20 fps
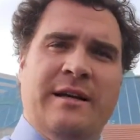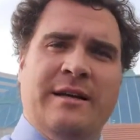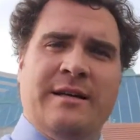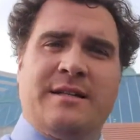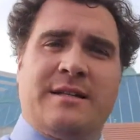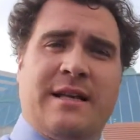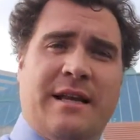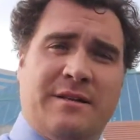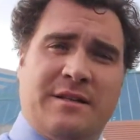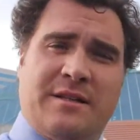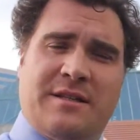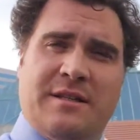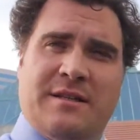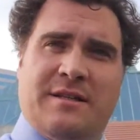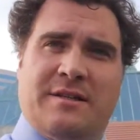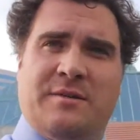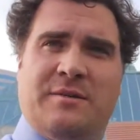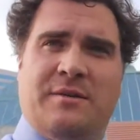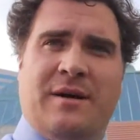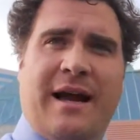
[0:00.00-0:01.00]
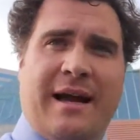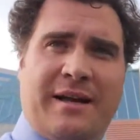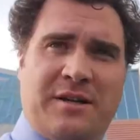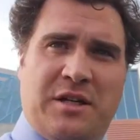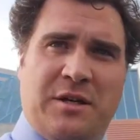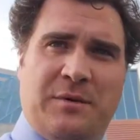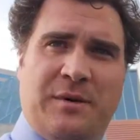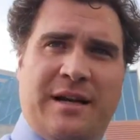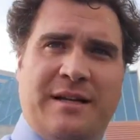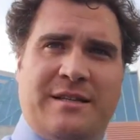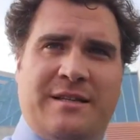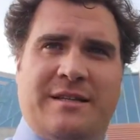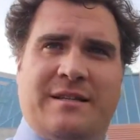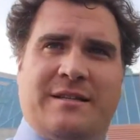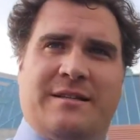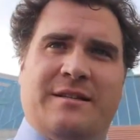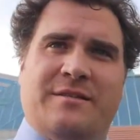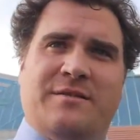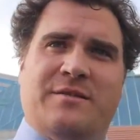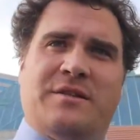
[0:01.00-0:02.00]
sensors or
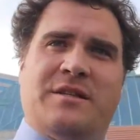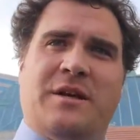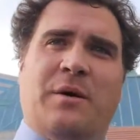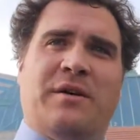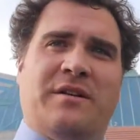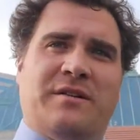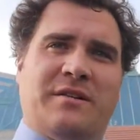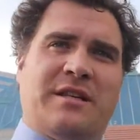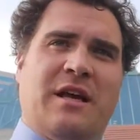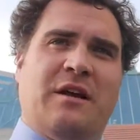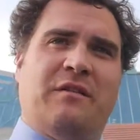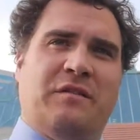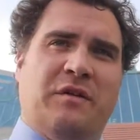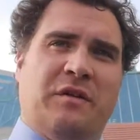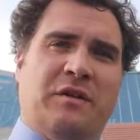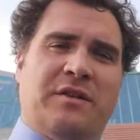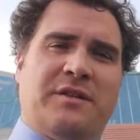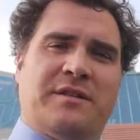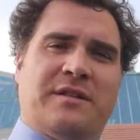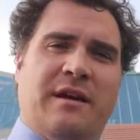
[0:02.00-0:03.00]
actuators and so on and so forth.